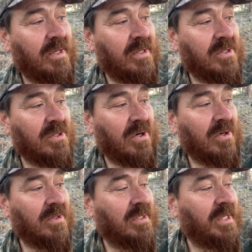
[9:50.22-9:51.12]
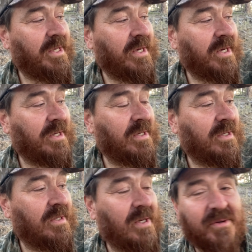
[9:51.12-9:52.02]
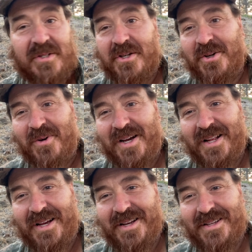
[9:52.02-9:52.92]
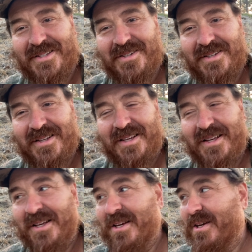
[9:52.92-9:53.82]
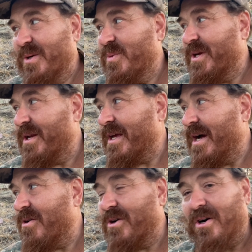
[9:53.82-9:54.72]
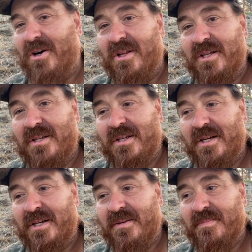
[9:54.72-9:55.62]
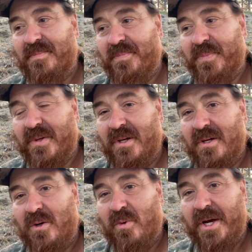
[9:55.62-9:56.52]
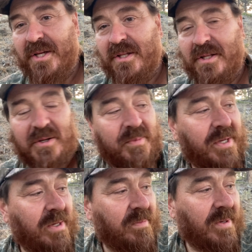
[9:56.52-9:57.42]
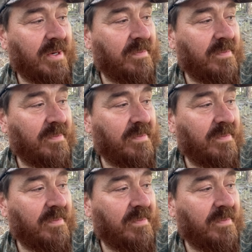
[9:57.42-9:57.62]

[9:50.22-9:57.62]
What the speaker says: So he was looking right at us. We did a cow call and raked a little bit, but